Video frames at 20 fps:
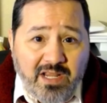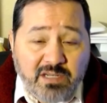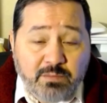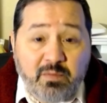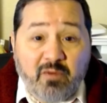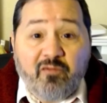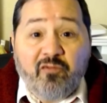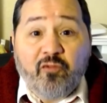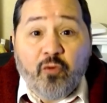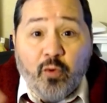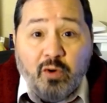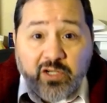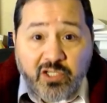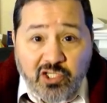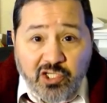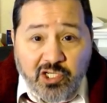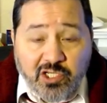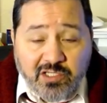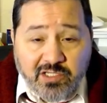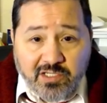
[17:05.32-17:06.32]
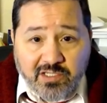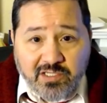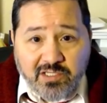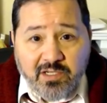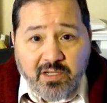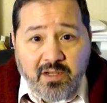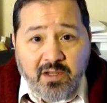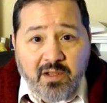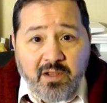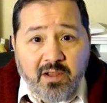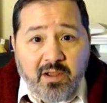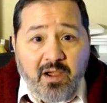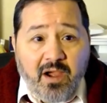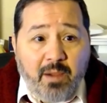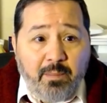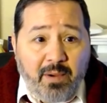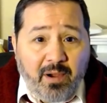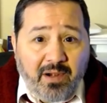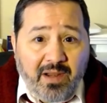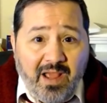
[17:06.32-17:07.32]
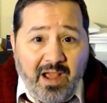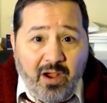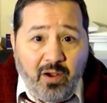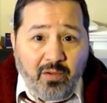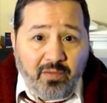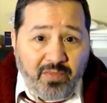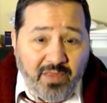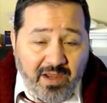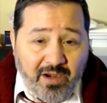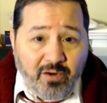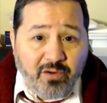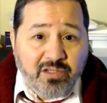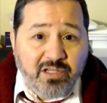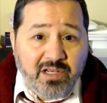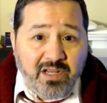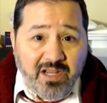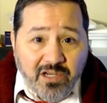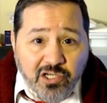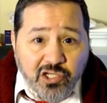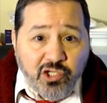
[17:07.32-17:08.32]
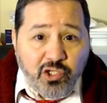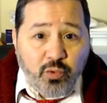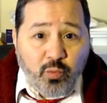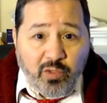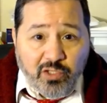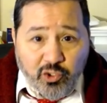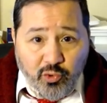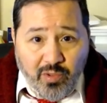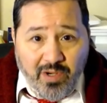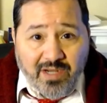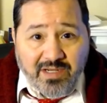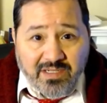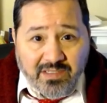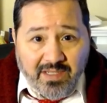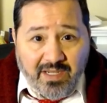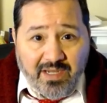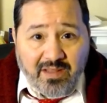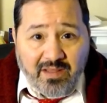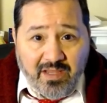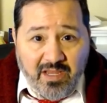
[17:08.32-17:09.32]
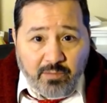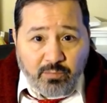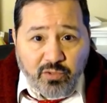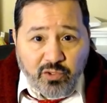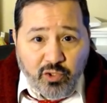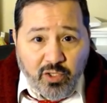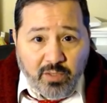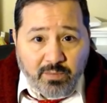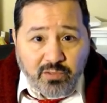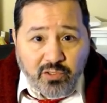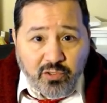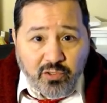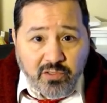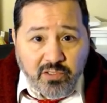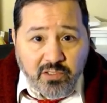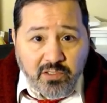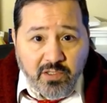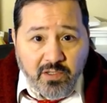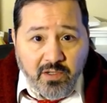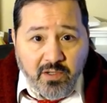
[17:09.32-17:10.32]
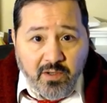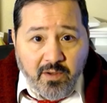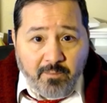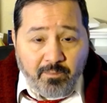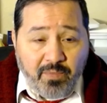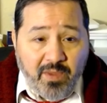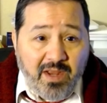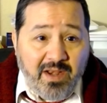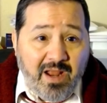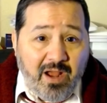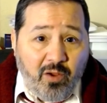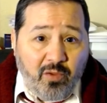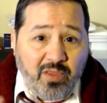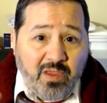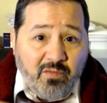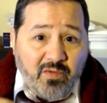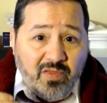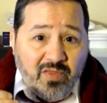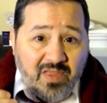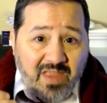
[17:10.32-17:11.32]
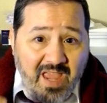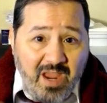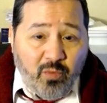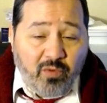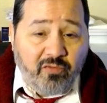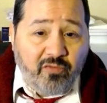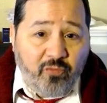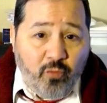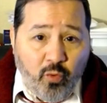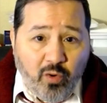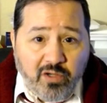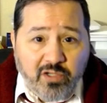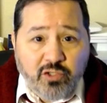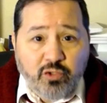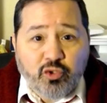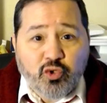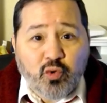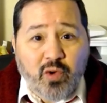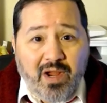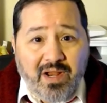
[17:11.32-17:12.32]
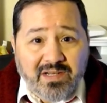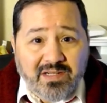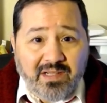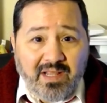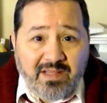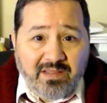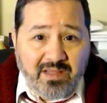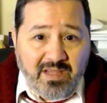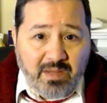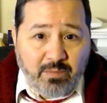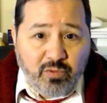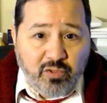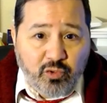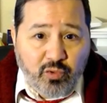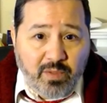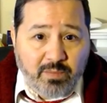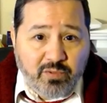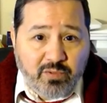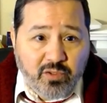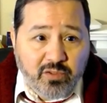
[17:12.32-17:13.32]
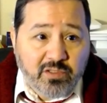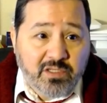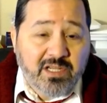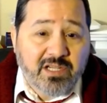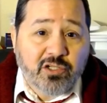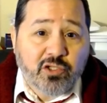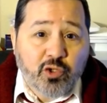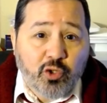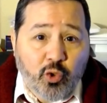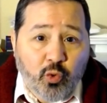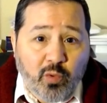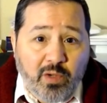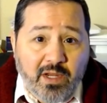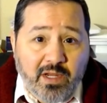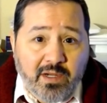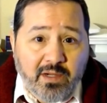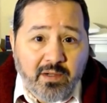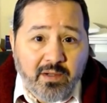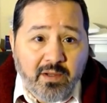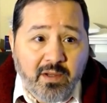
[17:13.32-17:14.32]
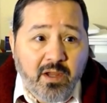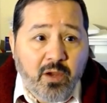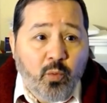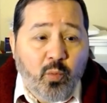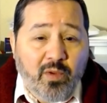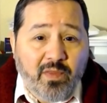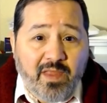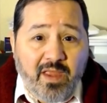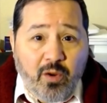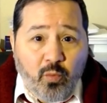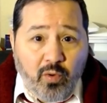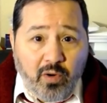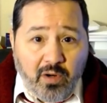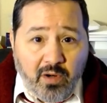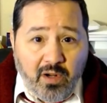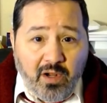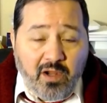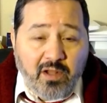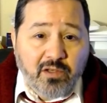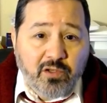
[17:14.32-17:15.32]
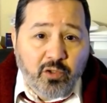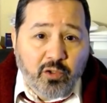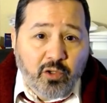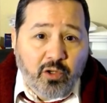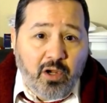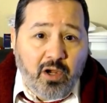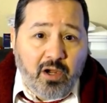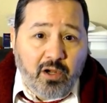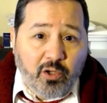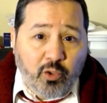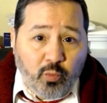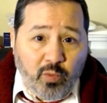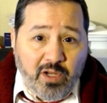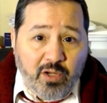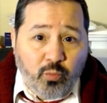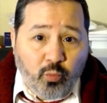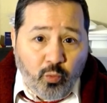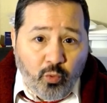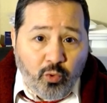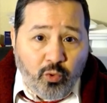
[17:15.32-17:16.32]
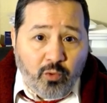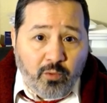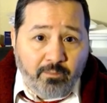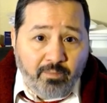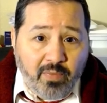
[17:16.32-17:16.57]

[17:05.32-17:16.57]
before Jesus about how there's an issue with translating the Hebrew scriptures and how even they were forced to translate the Hebrew scriptures into Greek when they were under Greek rule.